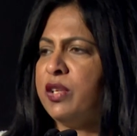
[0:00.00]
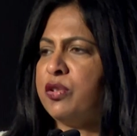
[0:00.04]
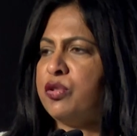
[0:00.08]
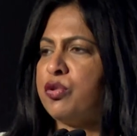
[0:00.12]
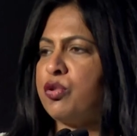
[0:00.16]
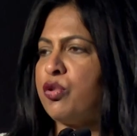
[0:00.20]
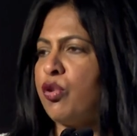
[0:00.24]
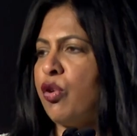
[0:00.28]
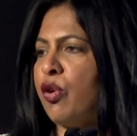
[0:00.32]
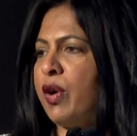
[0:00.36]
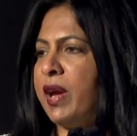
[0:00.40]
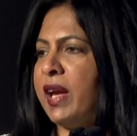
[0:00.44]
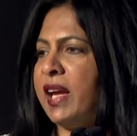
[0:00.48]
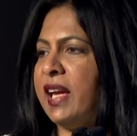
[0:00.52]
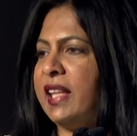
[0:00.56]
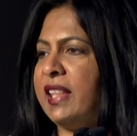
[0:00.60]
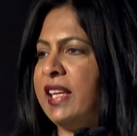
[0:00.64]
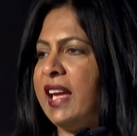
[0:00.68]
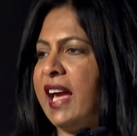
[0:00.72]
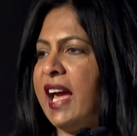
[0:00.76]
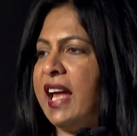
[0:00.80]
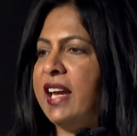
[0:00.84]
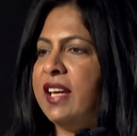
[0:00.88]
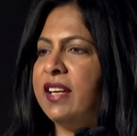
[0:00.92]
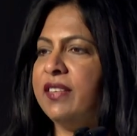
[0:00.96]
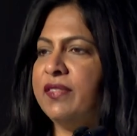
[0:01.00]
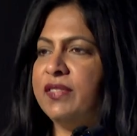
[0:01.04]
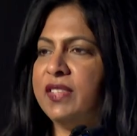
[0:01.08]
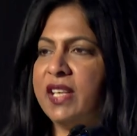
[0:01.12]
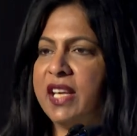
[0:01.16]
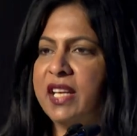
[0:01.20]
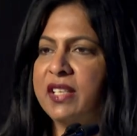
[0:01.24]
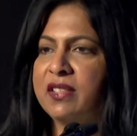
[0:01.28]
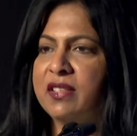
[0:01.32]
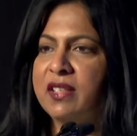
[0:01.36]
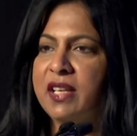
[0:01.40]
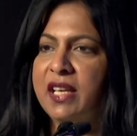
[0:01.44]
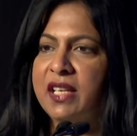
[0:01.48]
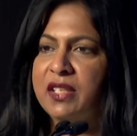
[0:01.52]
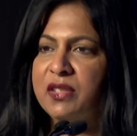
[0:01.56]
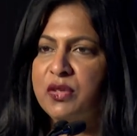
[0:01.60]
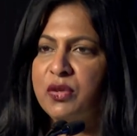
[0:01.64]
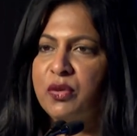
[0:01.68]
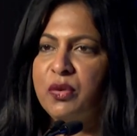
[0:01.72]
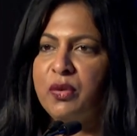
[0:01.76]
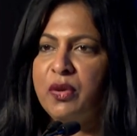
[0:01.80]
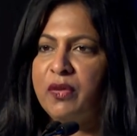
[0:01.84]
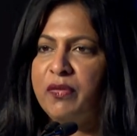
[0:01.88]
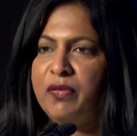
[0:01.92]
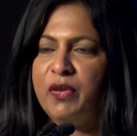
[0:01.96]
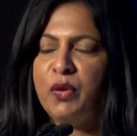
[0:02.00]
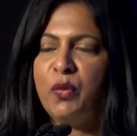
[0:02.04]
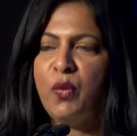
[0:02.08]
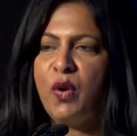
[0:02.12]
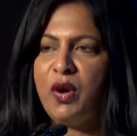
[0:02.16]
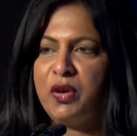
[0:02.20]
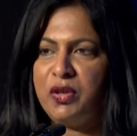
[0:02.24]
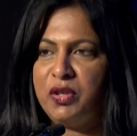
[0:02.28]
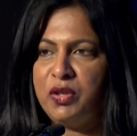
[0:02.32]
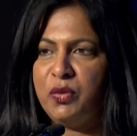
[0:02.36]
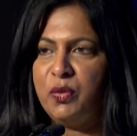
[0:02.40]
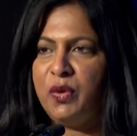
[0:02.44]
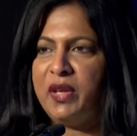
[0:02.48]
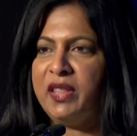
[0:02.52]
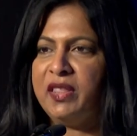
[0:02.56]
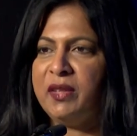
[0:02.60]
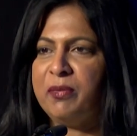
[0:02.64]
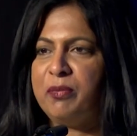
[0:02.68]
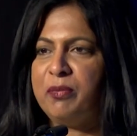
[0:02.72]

the drawing at the end of day today, so if you want to win the